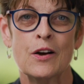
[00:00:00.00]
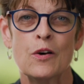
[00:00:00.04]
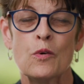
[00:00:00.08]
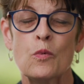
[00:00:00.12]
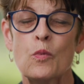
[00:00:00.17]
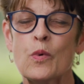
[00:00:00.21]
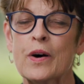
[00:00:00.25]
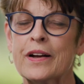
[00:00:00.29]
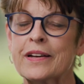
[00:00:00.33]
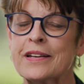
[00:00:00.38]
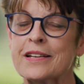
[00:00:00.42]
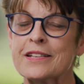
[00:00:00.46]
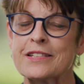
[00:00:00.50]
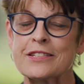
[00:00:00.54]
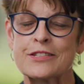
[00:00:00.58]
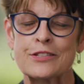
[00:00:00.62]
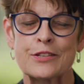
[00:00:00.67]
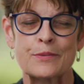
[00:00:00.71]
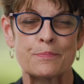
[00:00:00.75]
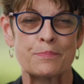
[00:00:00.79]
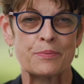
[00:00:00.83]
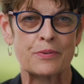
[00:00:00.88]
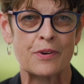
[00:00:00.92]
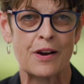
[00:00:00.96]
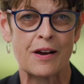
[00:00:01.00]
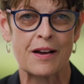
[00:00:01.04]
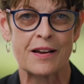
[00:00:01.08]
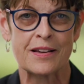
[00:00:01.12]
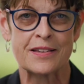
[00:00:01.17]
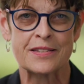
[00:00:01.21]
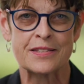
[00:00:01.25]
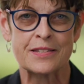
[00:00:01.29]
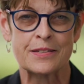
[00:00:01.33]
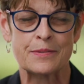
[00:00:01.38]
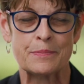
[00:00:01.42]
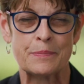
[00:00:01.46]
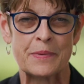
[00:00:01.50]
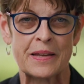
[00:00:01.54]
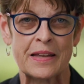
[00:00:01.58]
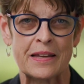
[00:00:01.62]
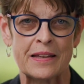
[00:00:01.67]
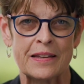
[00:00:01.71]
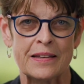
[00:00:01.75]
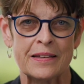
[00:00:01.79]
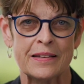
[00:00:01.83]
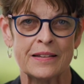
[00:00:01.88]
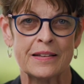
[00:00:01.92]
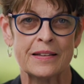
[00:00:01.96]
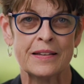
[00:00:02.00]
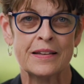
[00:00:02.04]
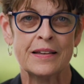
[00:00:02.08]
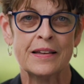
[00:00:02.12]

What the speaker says: What has surprised me